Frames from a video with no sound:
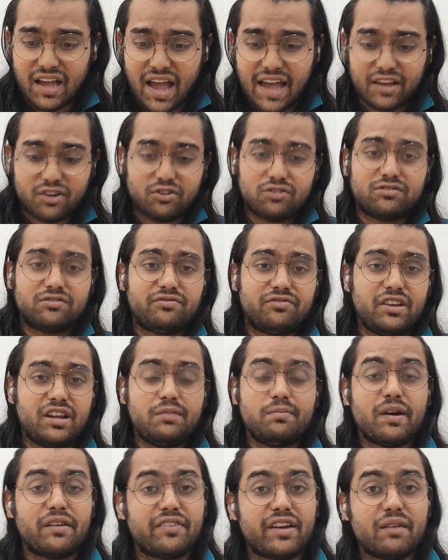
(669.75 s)
I could
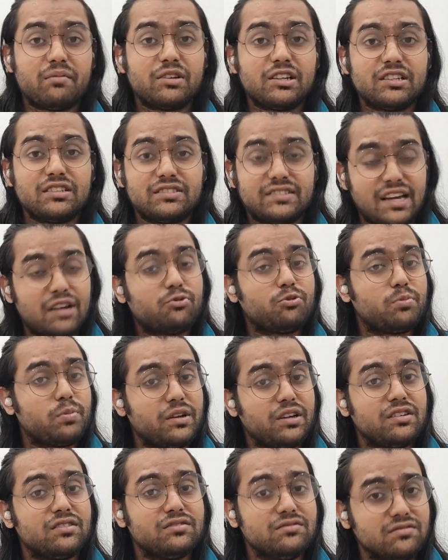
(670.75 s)
feed my family. That would
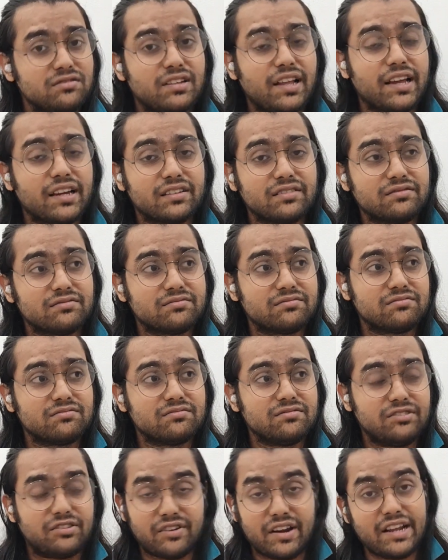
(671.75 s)
be like
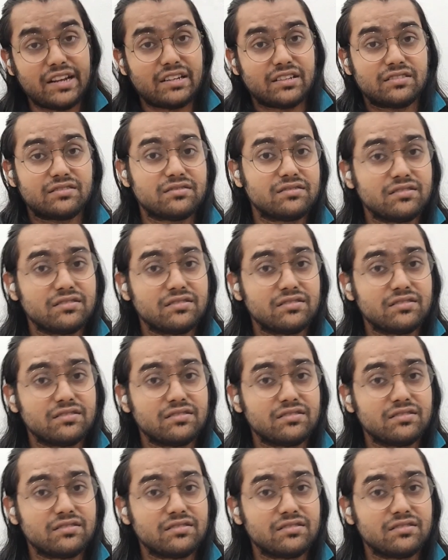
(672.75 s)
great.